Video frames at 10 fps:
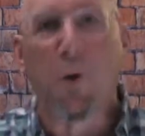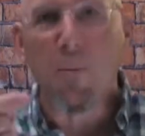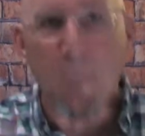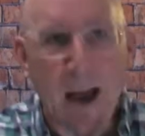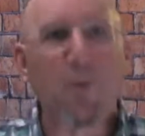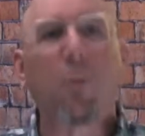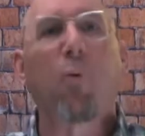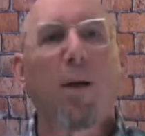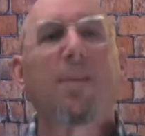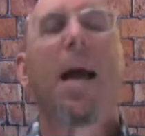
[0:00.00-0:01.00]
Good measure,
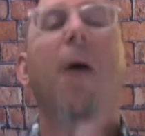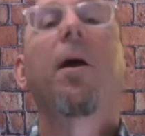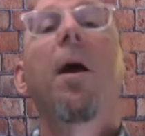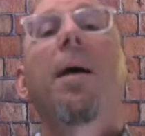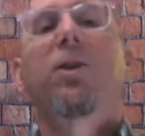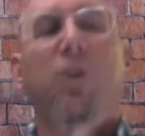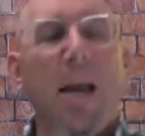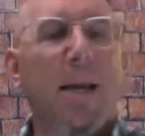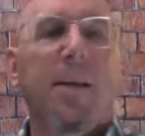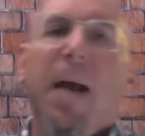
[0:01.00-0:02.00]
pressed down,
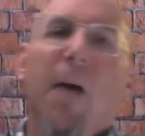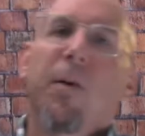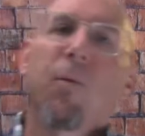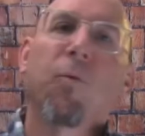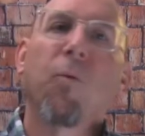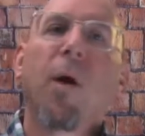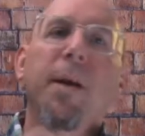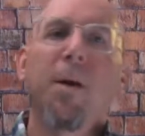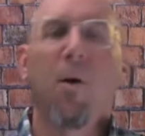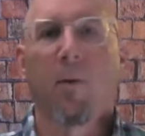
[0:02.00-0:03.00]
shaken together, and
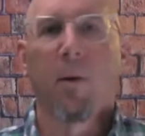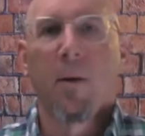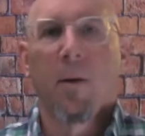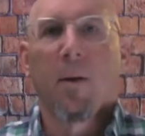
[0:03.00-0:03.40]
running over.